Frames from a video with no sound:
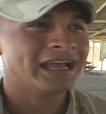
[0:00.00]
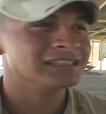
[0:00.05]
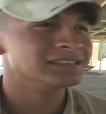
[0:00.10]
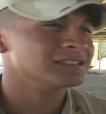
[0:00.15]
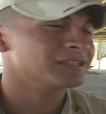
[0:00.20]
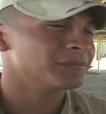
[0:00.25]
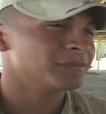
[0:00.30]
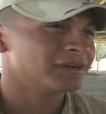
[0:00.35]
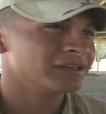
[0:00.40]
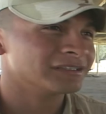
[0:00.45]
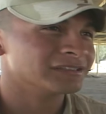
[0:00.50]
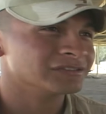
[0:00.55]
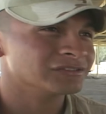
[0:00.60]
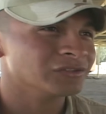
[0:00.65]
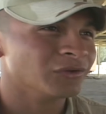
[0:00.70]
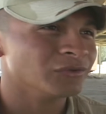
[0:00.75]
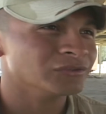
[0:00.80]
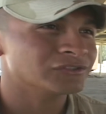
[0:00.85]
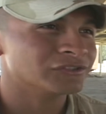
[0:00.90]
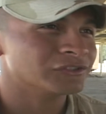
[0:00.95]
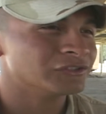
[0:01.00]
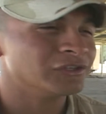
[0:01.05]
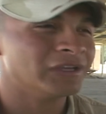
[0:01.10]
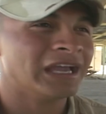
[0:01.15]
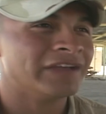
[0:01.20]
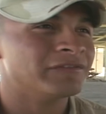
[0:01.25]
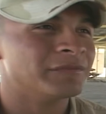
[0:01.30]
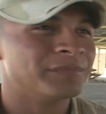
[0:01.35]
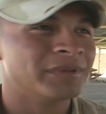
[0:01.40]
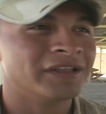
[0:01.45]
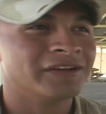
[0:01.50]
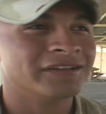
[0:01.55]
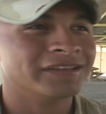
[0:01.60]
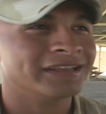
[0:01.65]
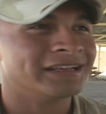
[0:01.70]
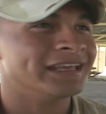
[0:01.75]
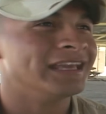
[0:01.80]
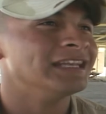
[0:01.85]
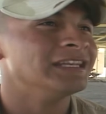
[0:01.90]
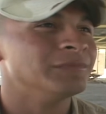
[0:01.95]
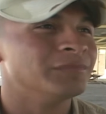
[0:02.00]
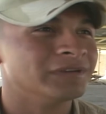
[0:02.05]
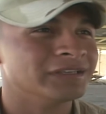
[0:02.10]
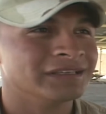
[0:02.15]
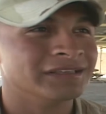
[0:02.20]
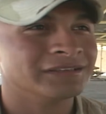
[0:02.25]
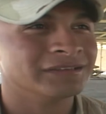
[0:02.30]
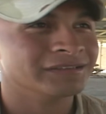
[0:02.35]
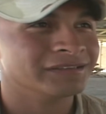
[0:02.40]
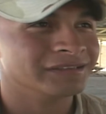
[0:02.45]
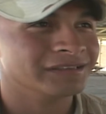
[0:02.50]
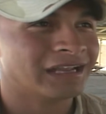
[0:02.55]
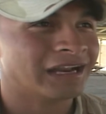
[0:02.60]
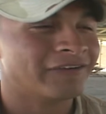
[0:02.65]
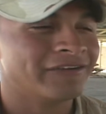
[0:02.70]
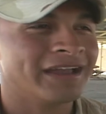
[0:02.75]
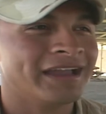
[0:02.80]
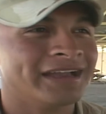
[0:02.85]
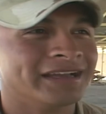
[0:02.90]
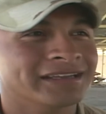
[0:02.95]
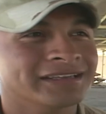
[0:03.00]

As an American soldier, you have it better than anybody in Iraq.